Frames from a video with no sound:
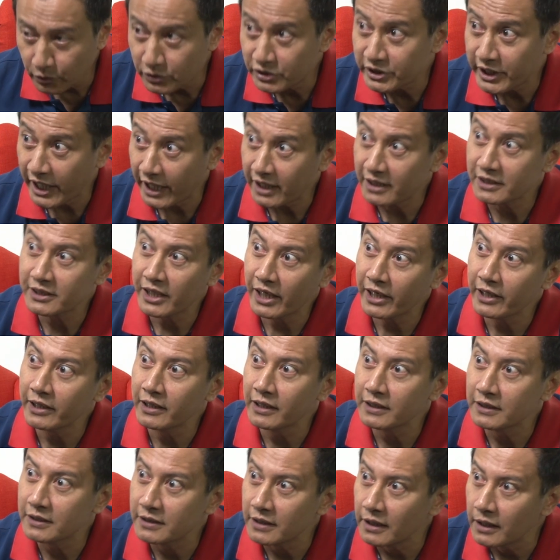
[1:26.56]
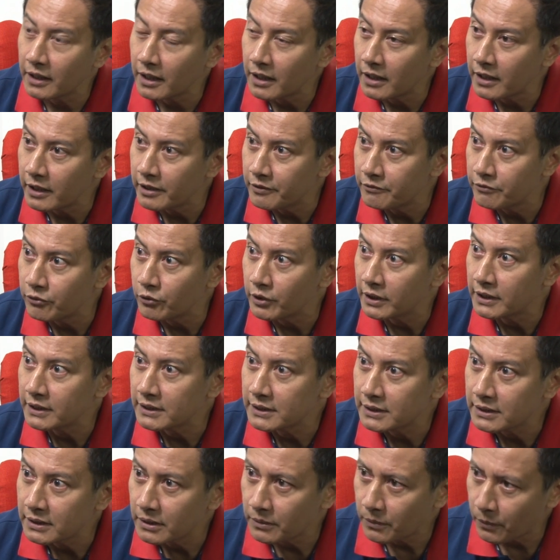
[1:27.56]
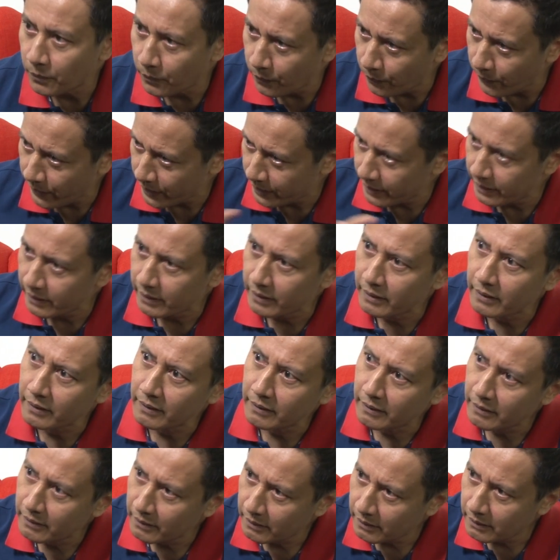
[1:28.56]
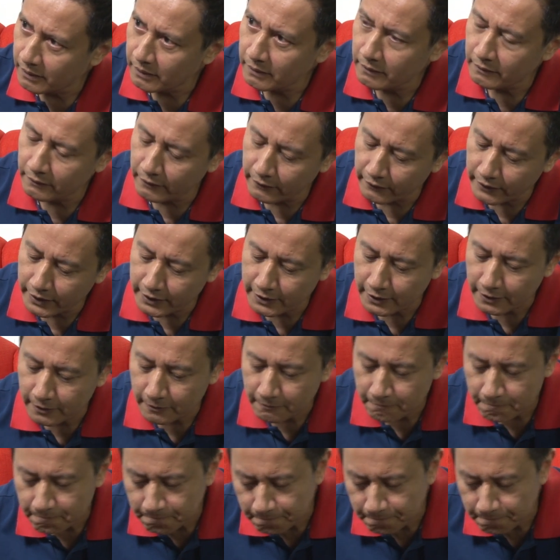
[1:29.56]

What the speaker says: to check China's influence within the region.